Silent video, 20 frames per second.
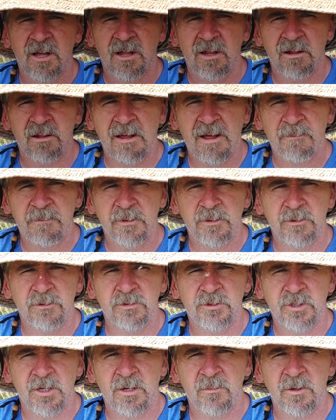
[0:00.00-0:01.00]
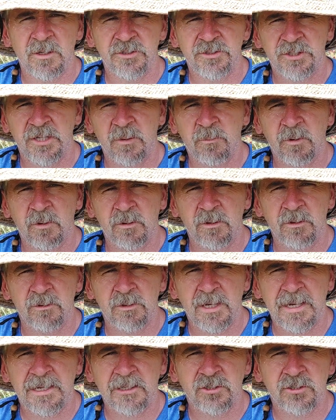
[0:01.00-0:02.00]
I'll have to do some on separate
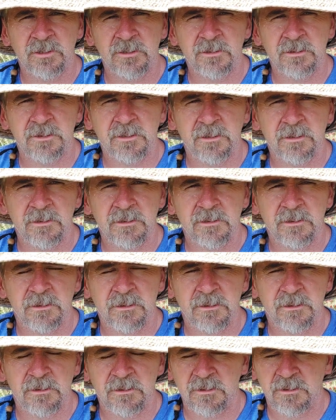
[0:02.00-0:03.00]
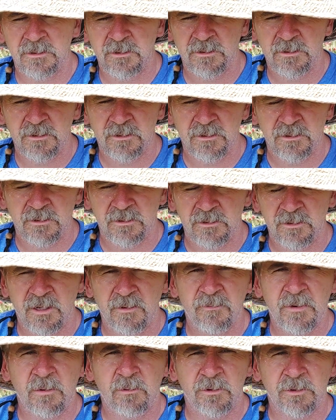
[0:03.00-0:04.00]
locations
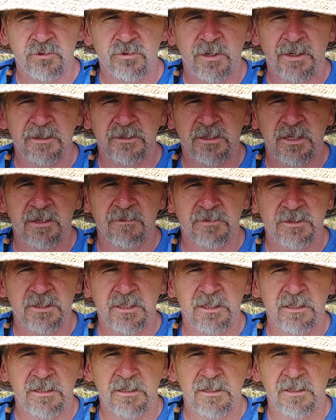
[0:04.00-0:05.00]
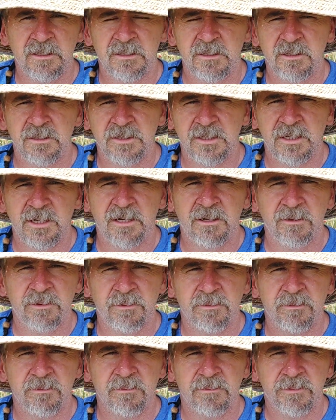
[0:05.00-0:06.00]
if I want to try to save seed, because I got
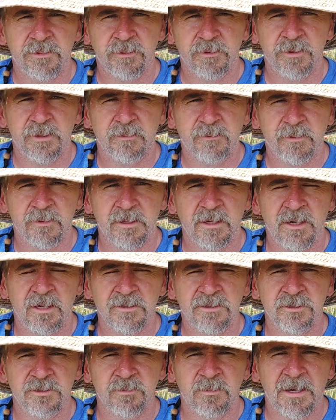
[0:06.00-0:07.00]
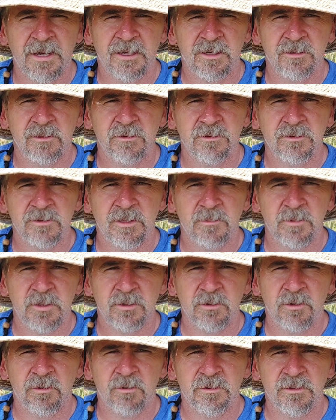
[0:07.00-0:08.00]
3 different kinds of tobaccos going to be
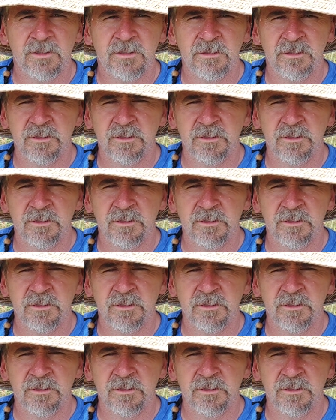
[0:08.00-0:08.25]
growing in